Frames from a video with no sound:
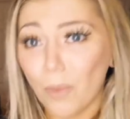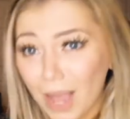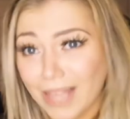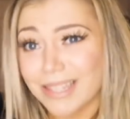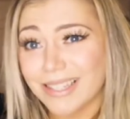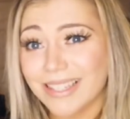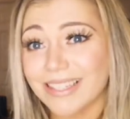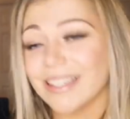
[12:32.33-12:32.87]

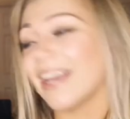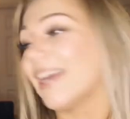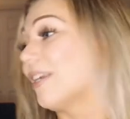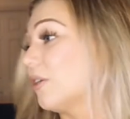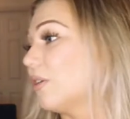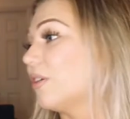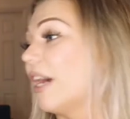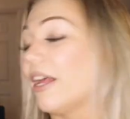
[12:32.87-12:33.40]
What? I
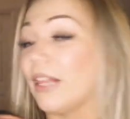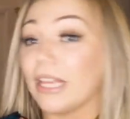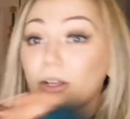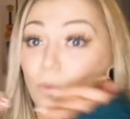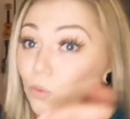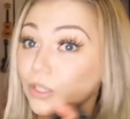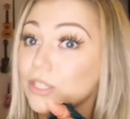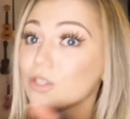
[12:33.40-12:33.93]
know, I
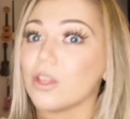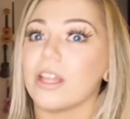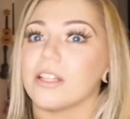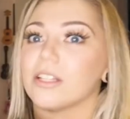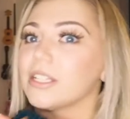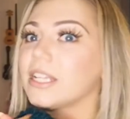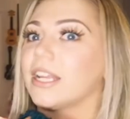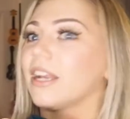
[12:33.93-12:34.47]
like only saw
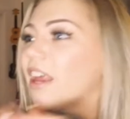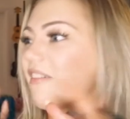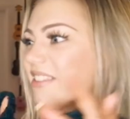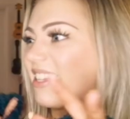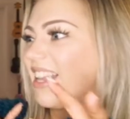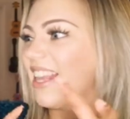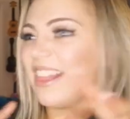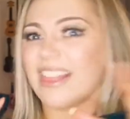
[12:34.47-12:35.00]
that the day and I
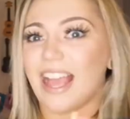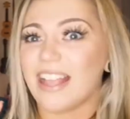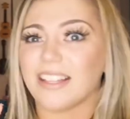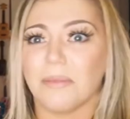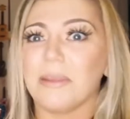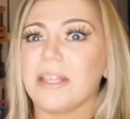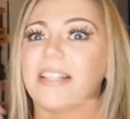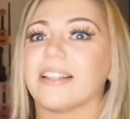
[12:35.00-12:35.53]
was like,
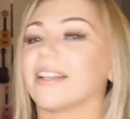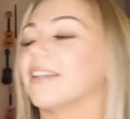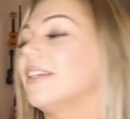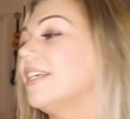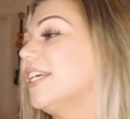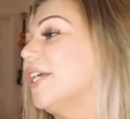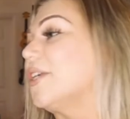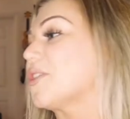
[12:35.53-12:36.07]
that's amazing.
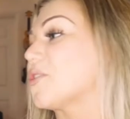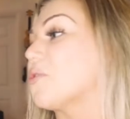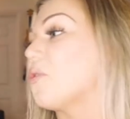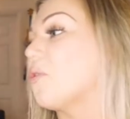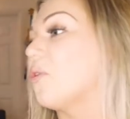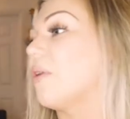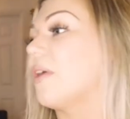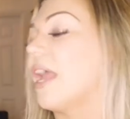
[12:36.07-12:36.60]

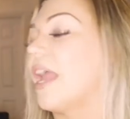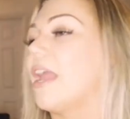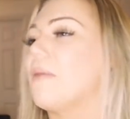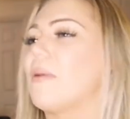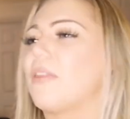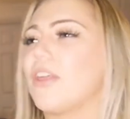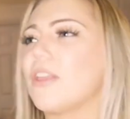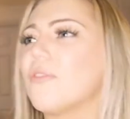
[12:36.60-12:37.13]
So
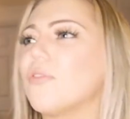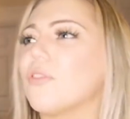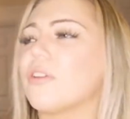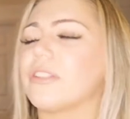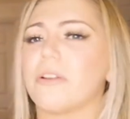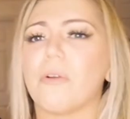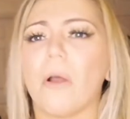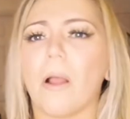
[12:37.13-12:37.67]
I think
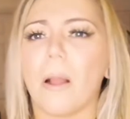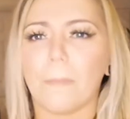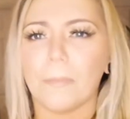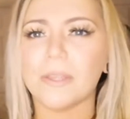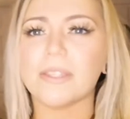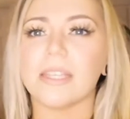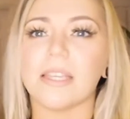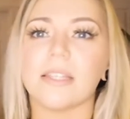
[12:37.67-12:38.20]
you've still got a
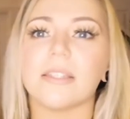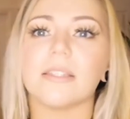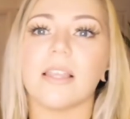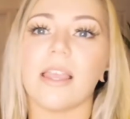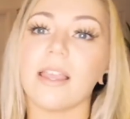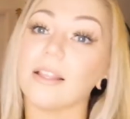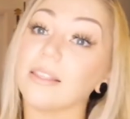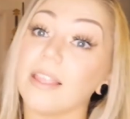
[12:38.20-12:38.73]
couple of days
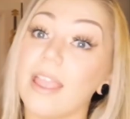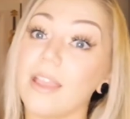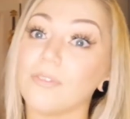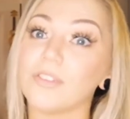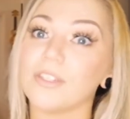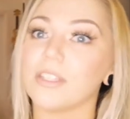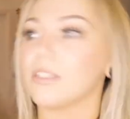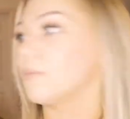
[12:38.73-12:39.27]

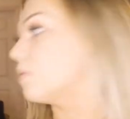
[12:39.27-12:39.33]
left to